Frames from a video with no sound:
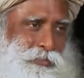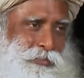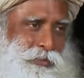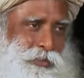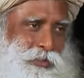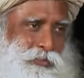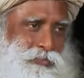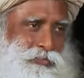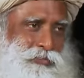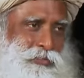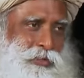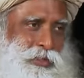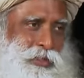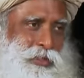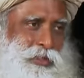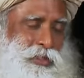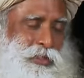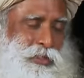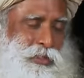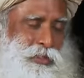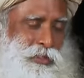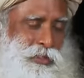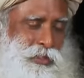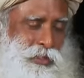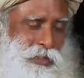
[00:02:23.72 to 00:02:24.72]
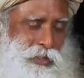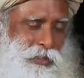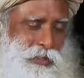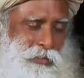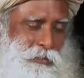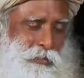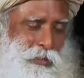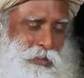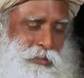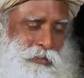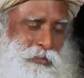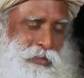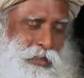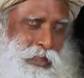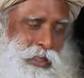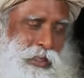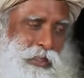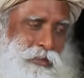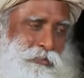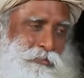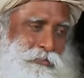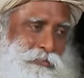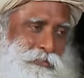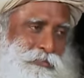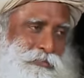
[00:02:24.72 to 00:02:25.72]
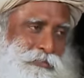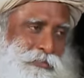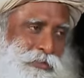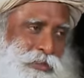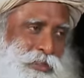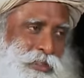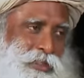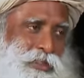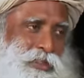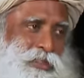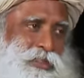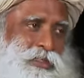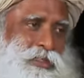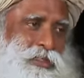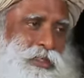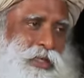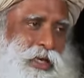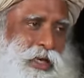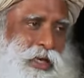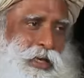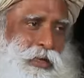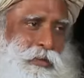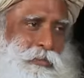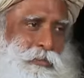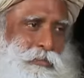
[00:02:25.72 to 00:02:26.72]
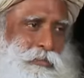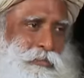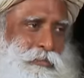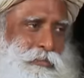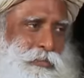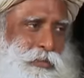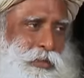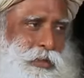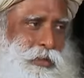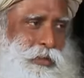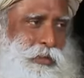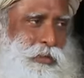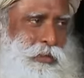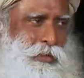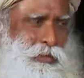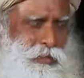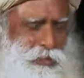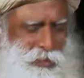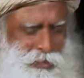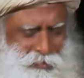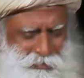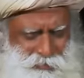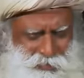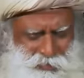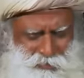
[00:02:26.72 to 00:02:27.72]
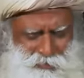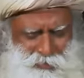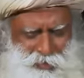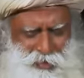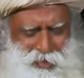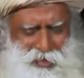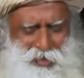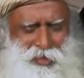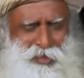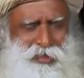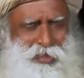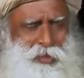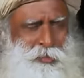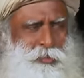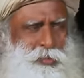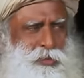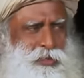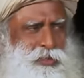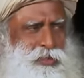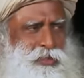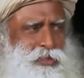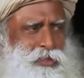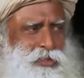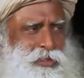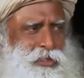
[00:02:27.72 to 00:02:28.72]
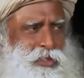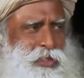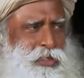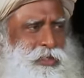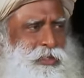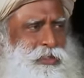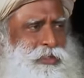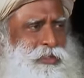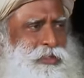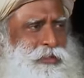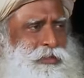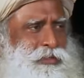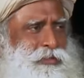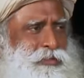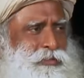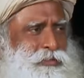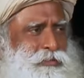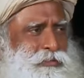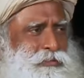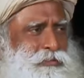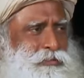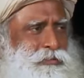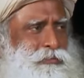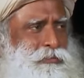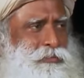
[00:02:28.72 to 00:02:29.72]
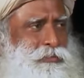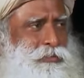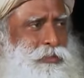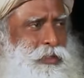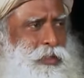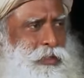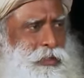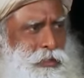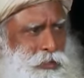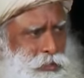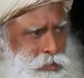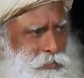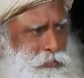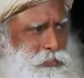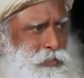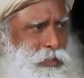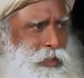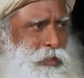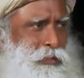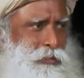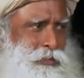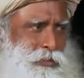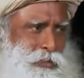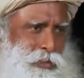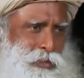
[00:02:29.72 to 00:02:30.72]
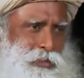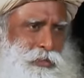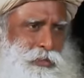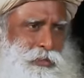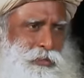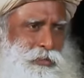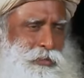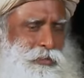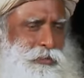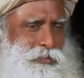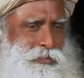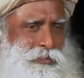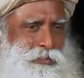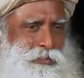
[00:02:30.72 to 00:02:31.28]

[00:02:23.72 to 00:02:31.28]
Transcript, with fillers: If we are concerned about life, it's time that we are 100% straight, at least with ourselves.